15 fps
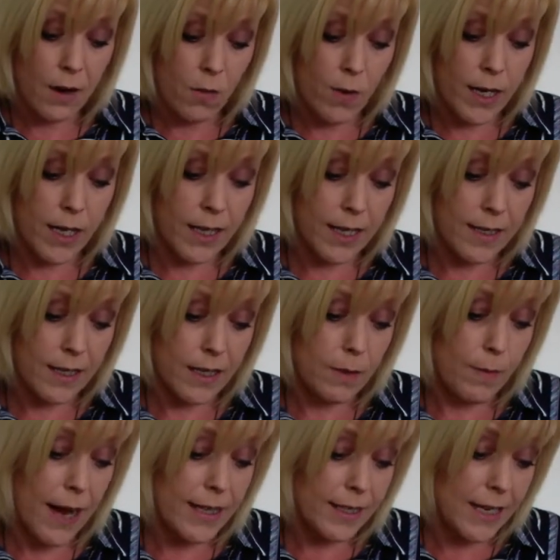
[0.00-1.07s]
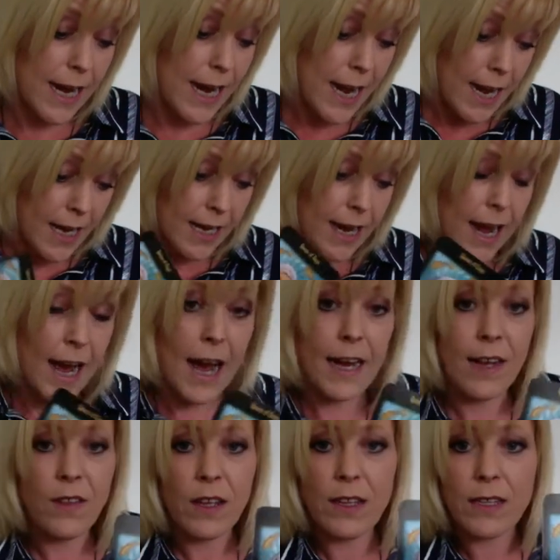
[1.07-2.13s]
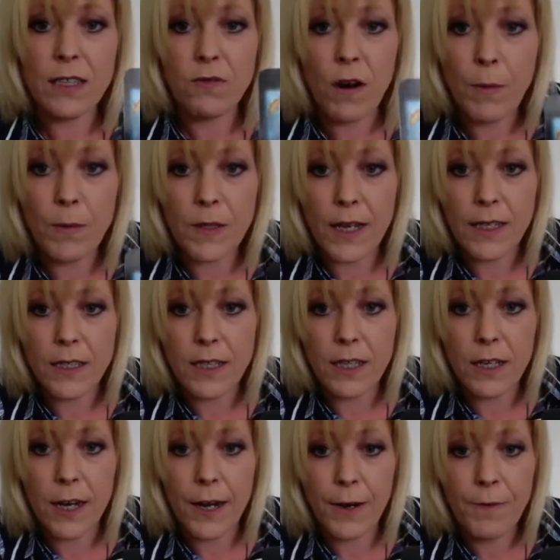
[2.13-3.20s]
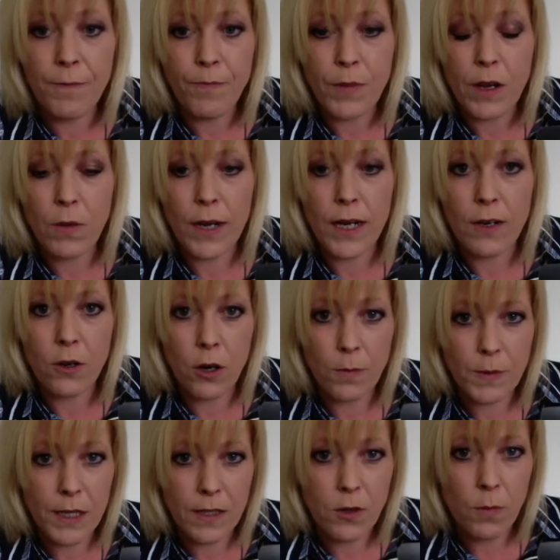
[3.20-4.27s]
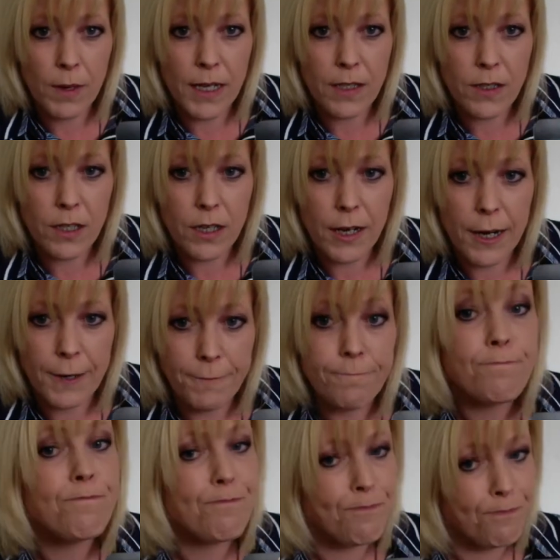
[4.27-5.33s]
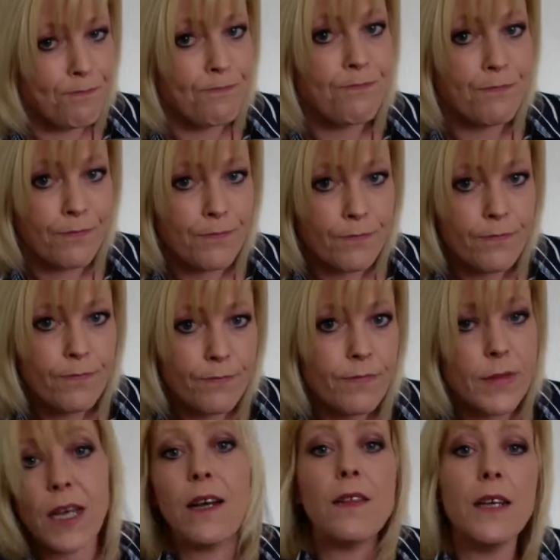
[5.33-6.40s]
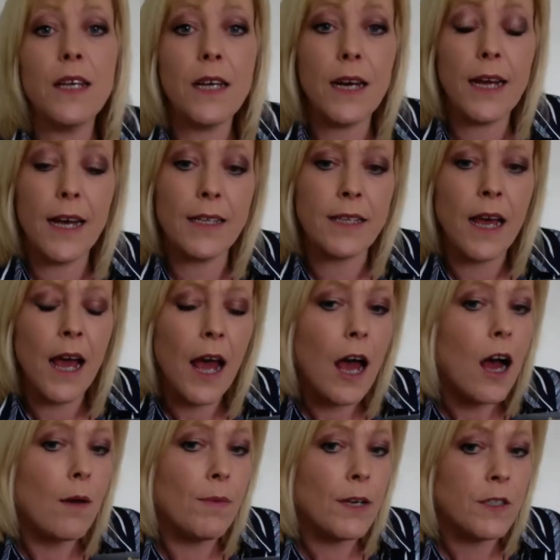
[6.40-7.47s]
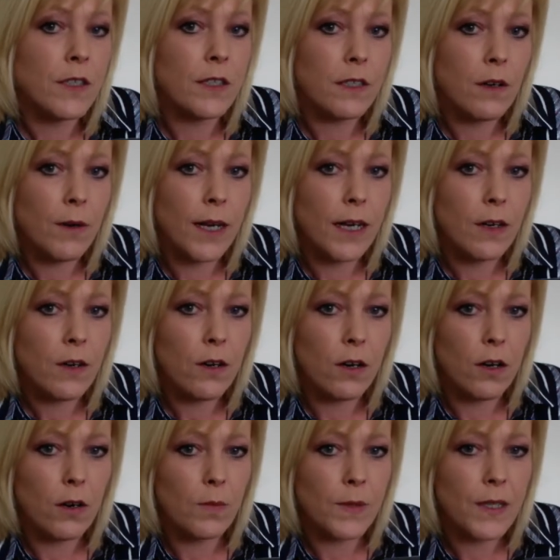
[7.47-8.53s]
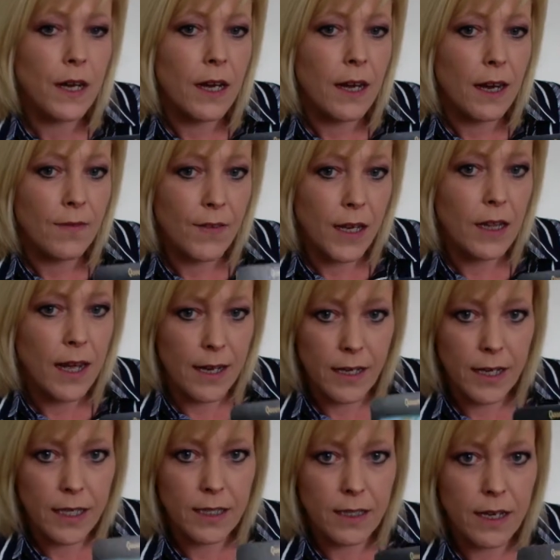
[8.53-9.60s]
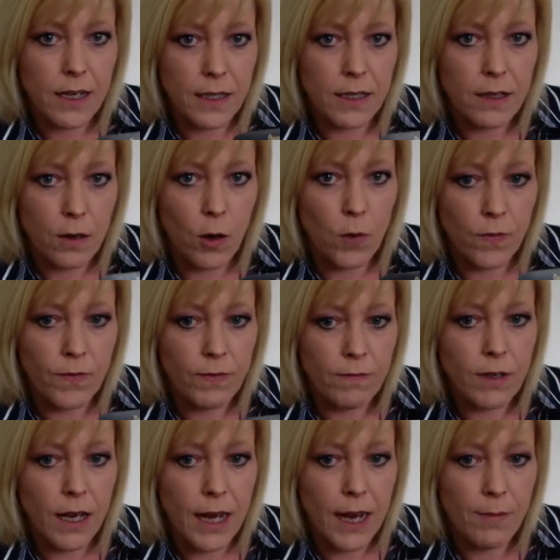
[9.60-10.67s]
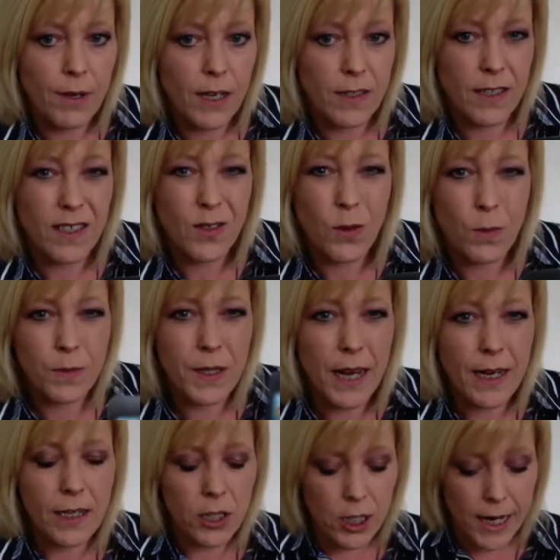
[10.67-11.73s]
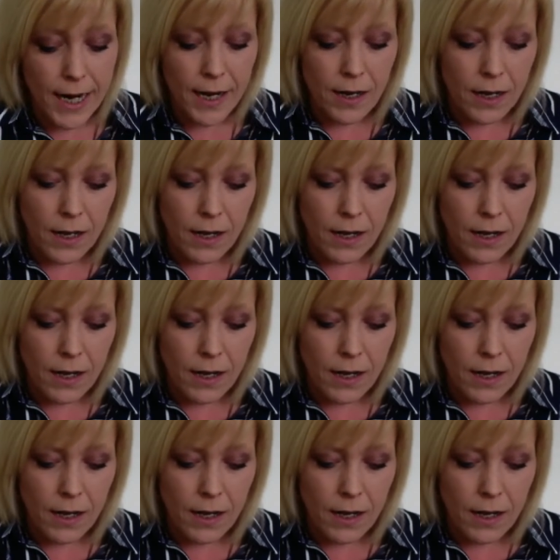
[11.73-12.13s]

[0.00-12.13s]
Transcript: when you're least expecting it. Yeah, and I think this is representing you, Queen of Cups. It's coming into you. I think it is. And because it's the Queen of Cups, I feel like it's it's love, yeah, because it's cups energy.